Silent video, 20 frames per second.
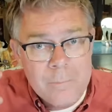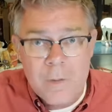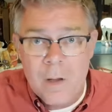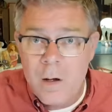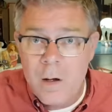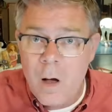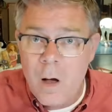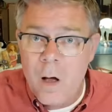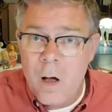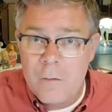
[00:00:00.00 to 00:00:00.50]

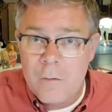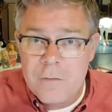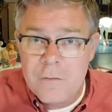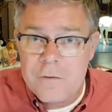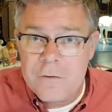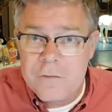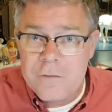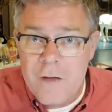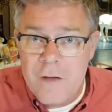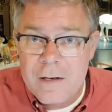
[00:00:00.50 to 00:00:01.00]
all of a
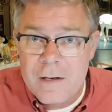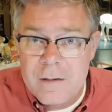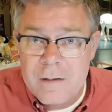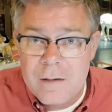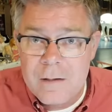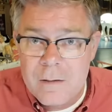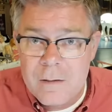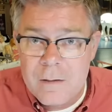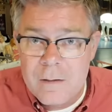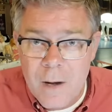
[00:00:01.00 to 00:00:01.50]

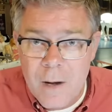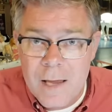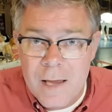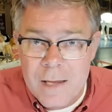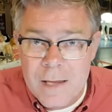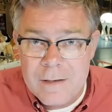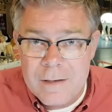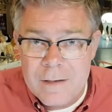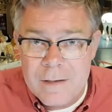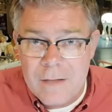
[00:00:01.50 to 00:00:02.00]
sudden,
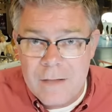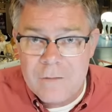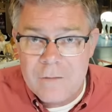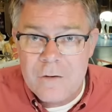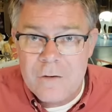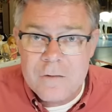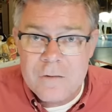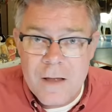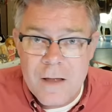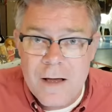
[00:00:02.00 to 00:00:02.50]
right? Not
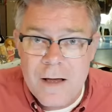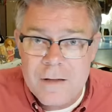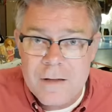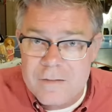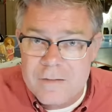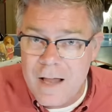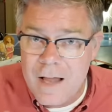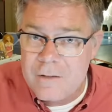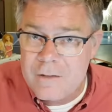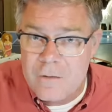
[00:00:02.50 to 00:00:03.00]
just
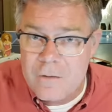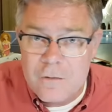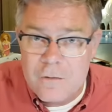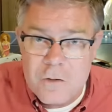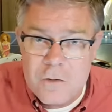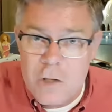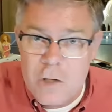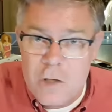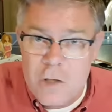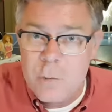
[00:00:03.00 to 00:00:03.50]
us, not
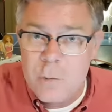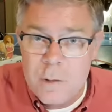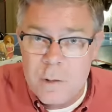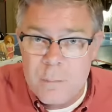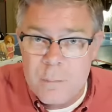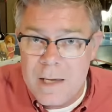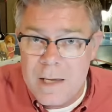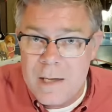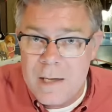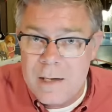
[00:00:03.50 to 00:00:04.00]
just you and
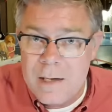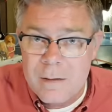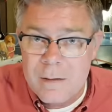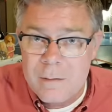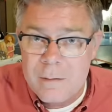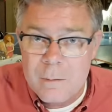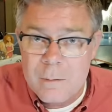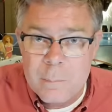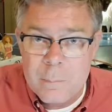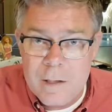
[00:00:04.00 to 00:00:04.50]
me,
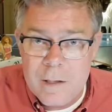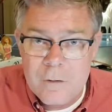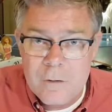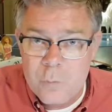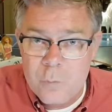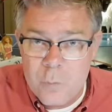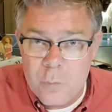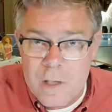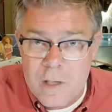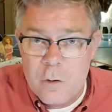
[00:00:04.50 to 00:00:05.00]

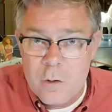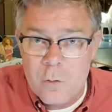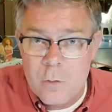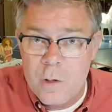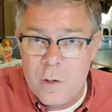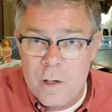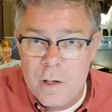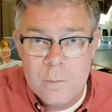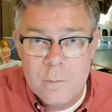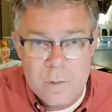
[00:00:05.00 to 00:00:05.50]
because we do.
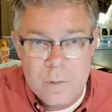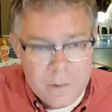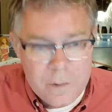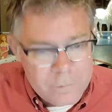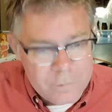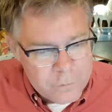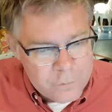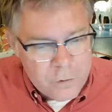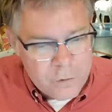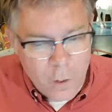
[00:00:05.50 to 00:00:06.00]
We
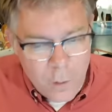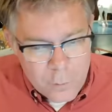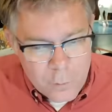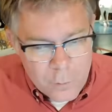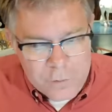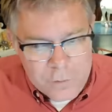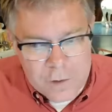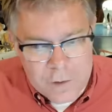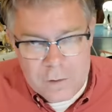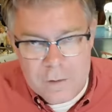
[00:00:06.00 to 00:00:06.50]
we've
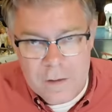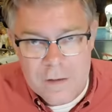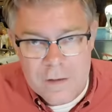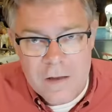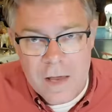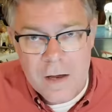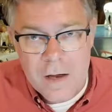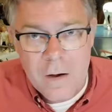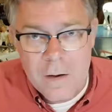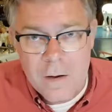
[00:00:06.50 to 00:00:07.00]
chosen to
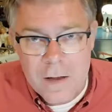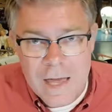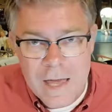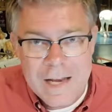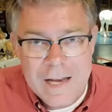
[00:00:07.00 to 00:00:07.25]
take our head